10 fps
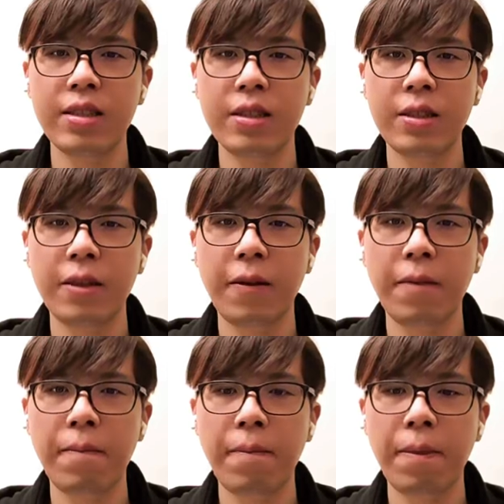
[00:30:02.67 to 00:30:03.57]

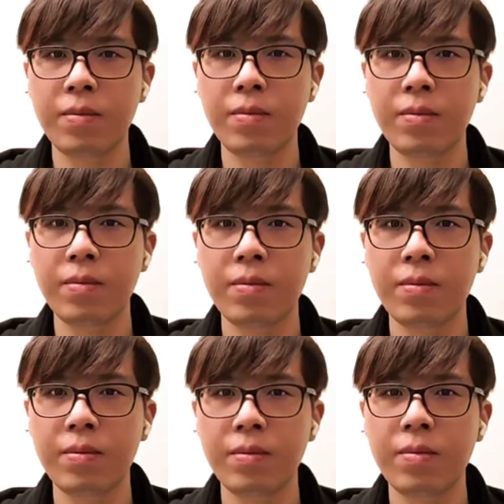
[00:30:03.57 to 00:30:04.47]

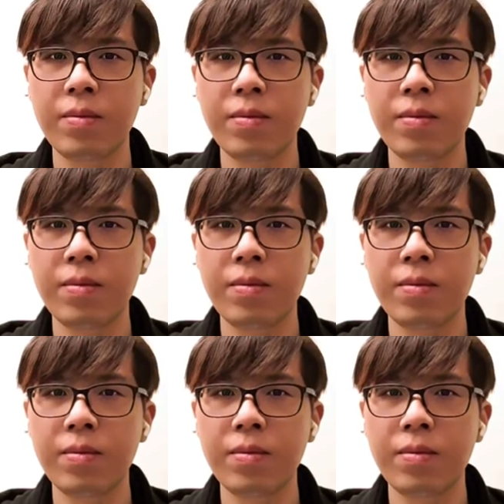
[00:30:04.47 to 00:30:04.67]
No one is speaking in this clip.